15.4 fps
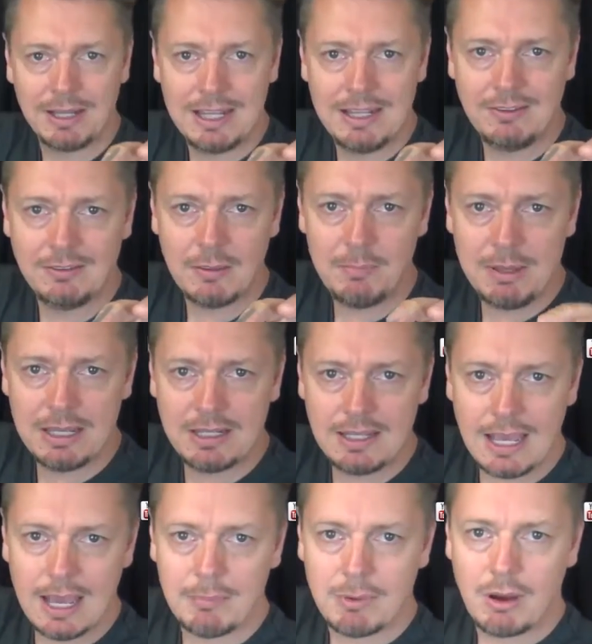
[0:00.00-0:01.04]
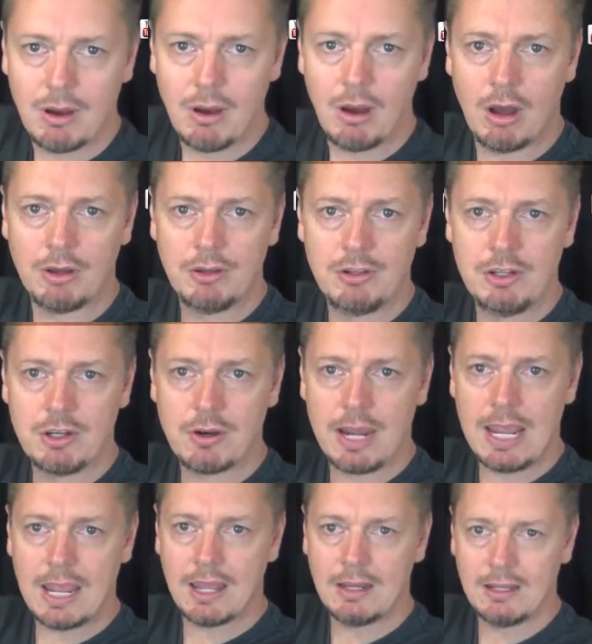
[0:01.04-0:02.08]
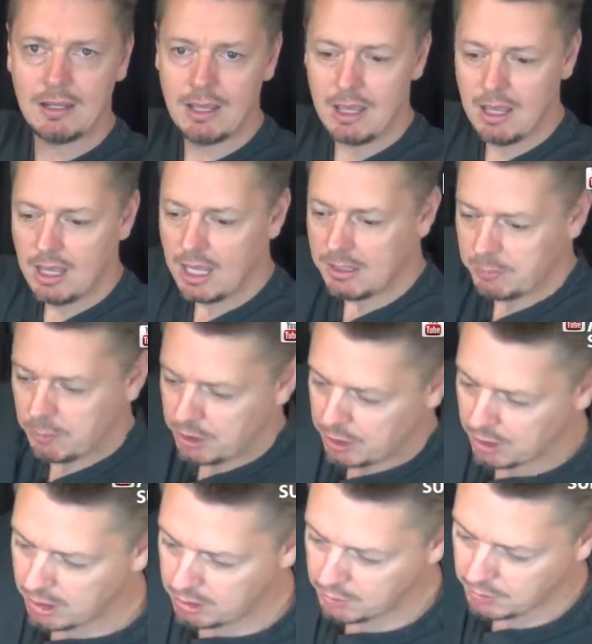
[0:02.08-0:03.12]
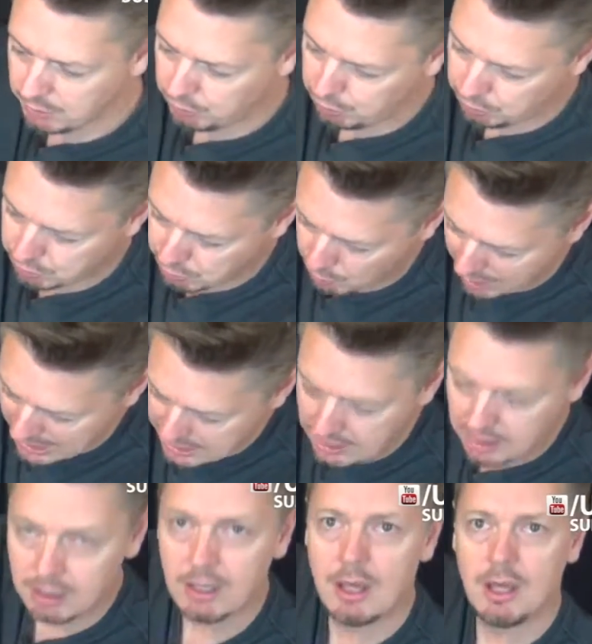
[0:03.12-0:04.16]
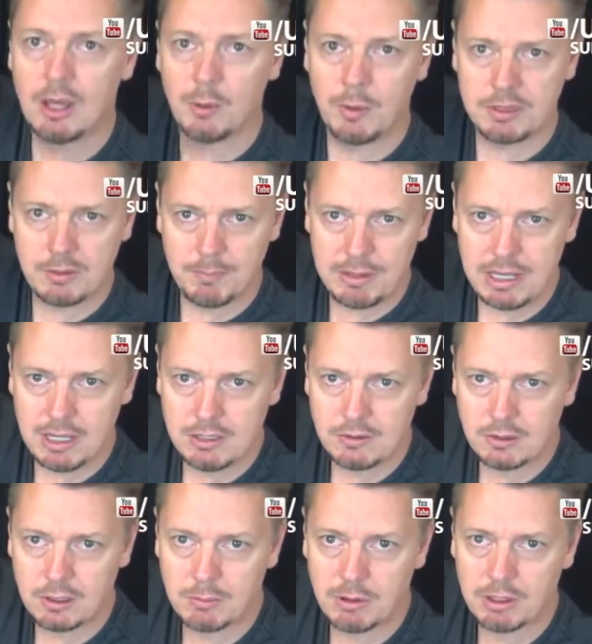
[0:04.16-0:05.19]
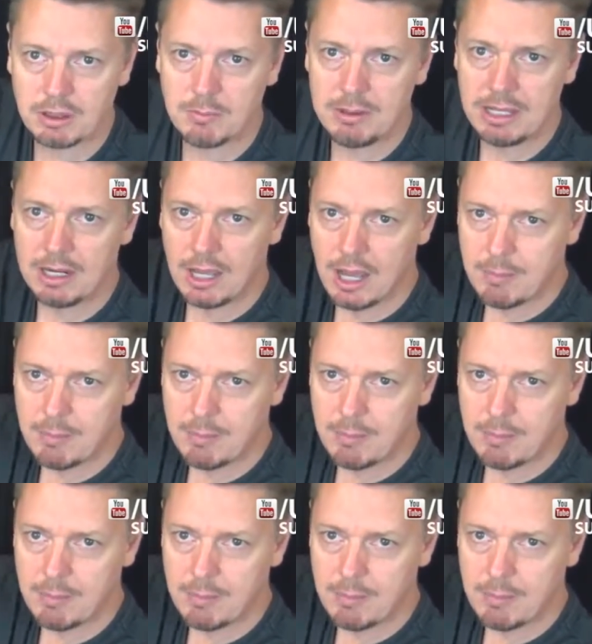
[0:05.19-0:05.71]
Place the pen cap onto your hand, and what you're going to do is strike it with the pen. You're going to bring the pen